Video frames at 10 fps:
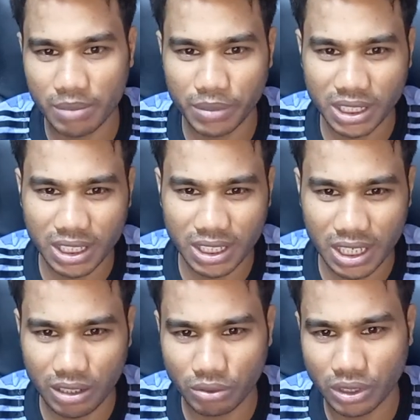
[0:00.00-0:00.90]
and business
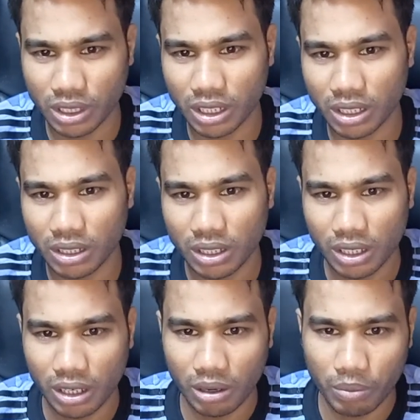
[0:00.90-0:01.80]
accounts. Uh,
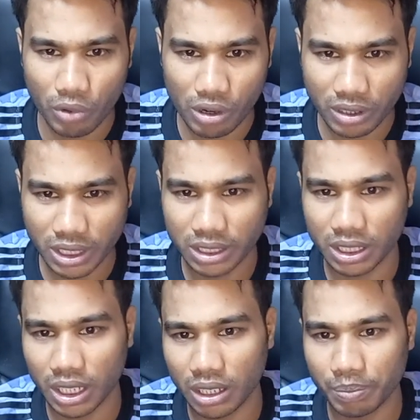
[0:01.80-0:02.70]
Mortgage
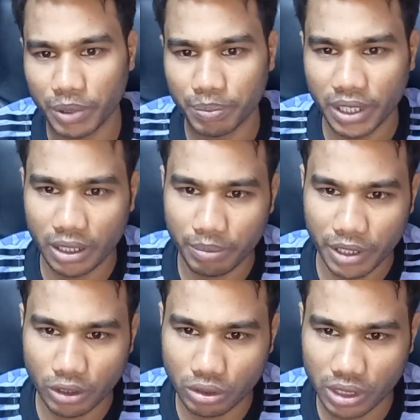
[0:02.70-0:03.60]
uh, PPI
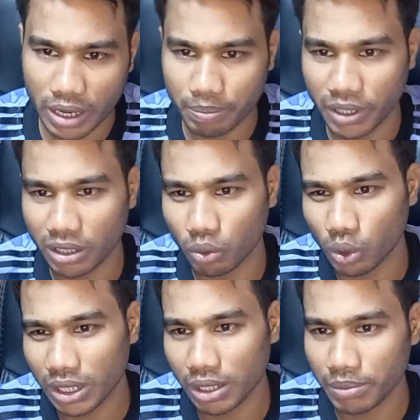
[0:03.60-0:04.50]
may not have been
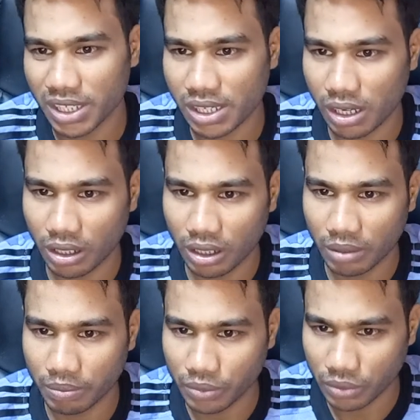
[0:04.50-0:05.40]
widely
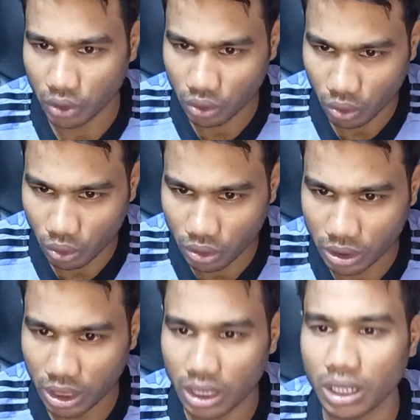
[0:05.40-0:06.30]

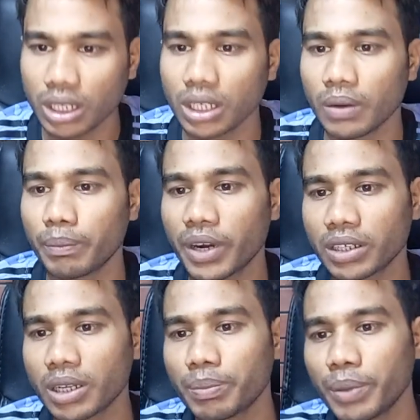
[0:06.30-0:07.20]
mis-sold, uh, uh,
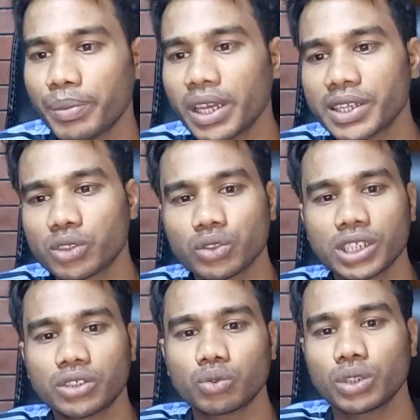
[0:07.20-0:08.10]
but the PPI
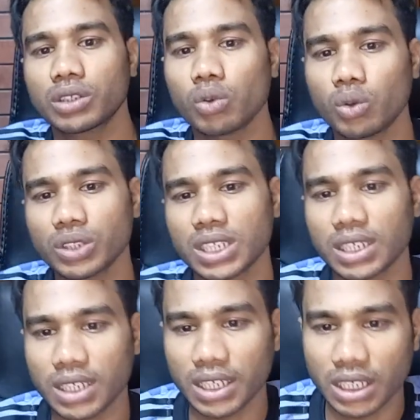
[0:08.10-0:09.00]
associated with loans
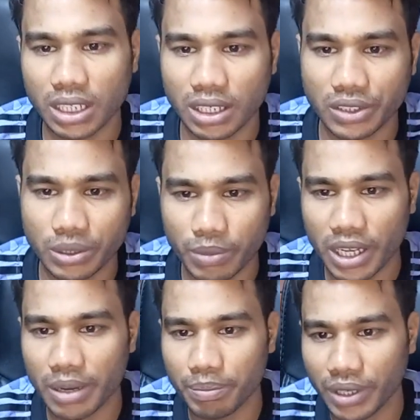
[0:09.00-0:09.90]
and credit cards may
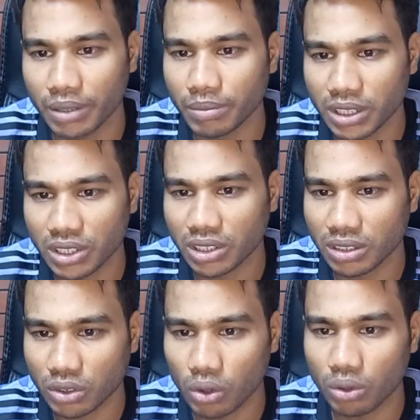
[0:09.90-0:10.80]
have been
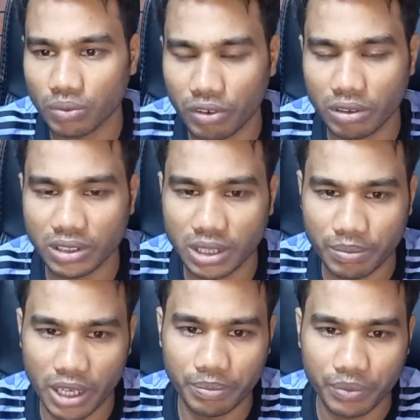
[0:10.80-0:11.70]
mis-sold for
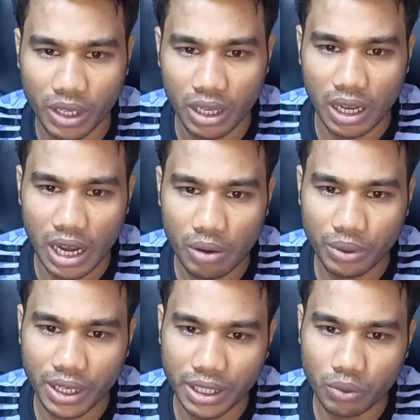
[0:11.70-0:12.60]
some time how
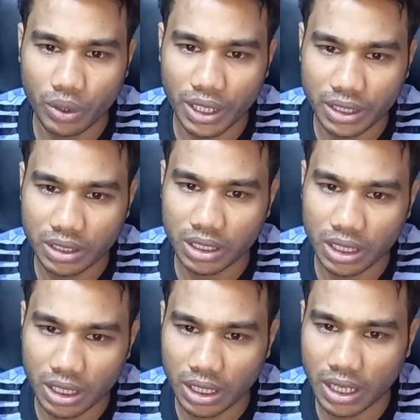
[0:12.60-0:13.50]
can you get
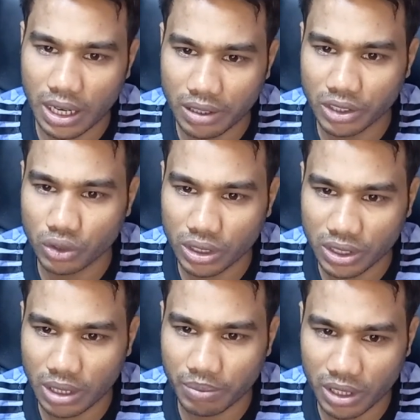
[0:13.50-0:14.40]
uh, car
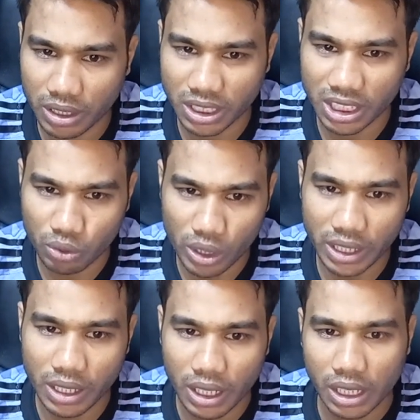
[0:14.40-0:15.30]
insurance after a
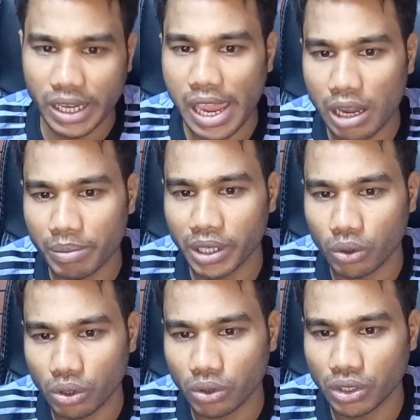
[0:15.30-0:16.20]
DUI? Having
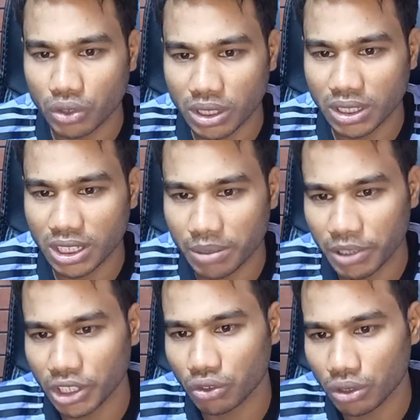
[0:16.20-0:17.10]
auto insurance is
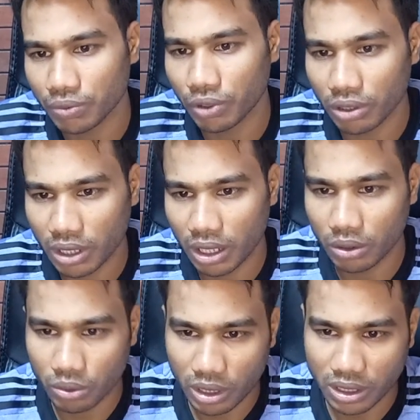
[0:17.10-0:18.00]
mandatory for car
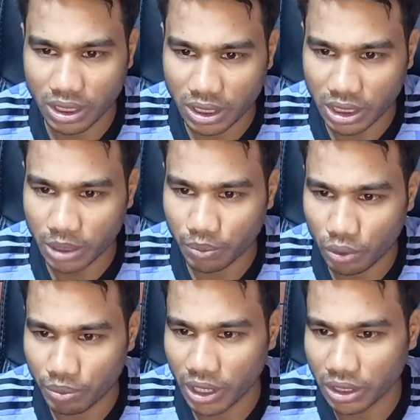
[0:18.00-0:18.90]
owners. It is a
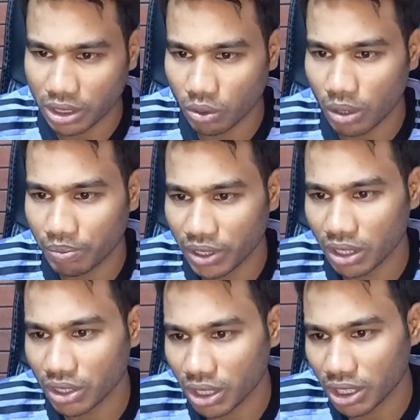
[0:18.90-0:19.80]
proof that you are
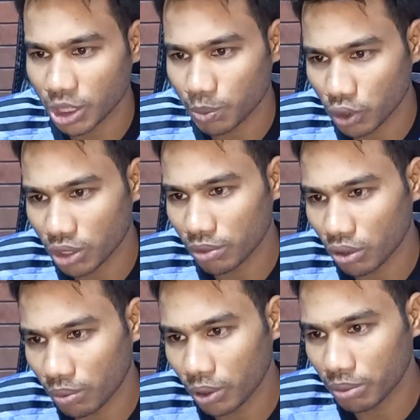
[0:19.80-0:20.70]
financially responsible
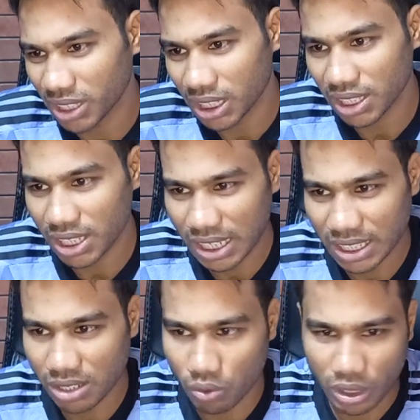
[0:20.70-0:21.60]
over vehicles
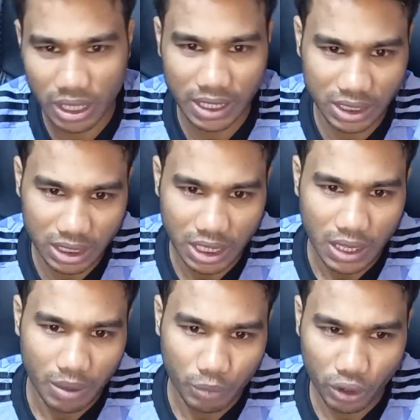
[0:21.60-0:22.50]
as well as
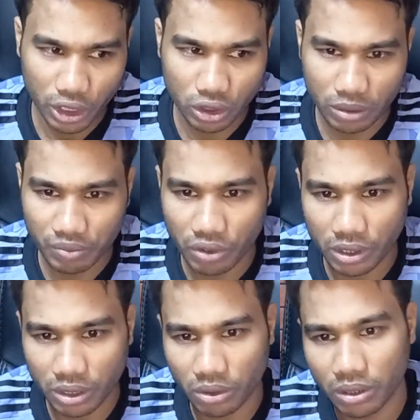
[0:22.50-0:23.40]
protection
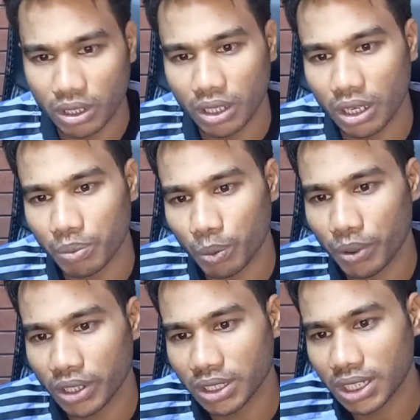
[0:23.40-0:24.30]
for your uh,
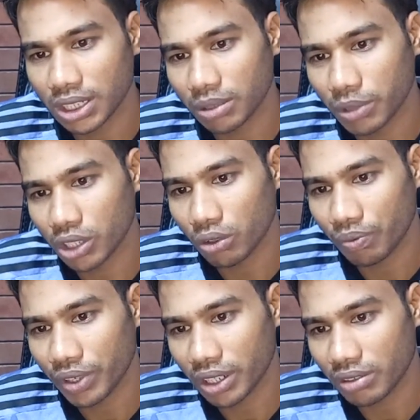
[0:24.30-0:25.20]
properties. As a matter
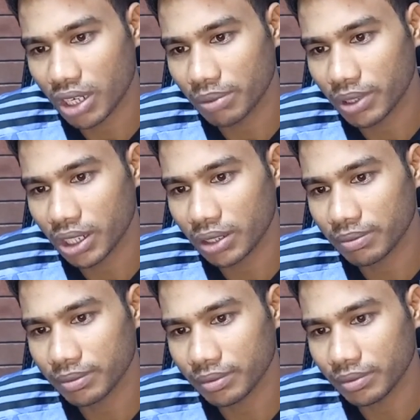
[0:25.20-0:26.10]
of fact, driving
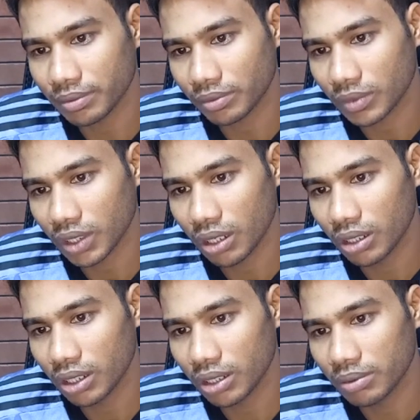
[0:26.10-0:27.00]
um,
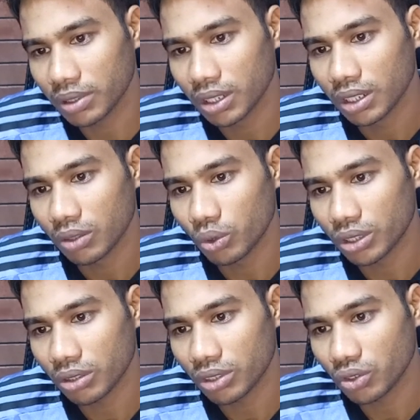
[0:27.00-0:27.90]
um,
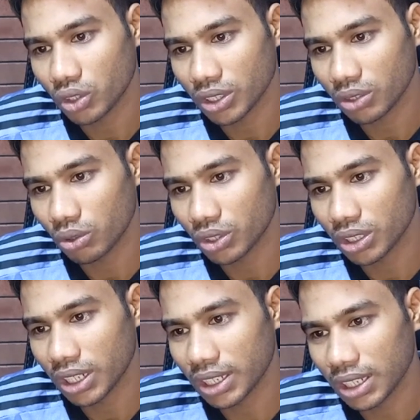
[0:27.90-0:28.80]
without insurance
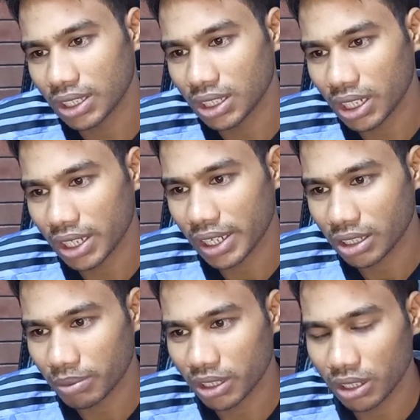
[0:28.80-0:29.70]
consider an illegal
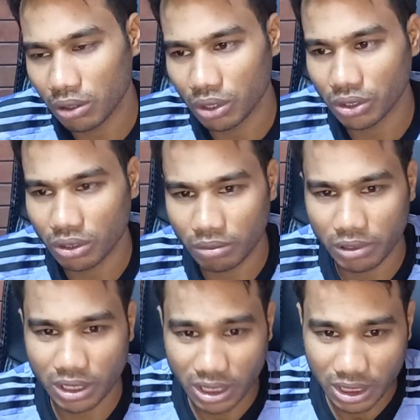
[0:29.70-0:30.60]
act by the laws of
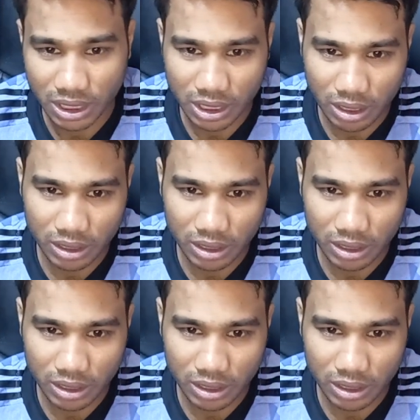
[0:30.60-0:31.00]
an state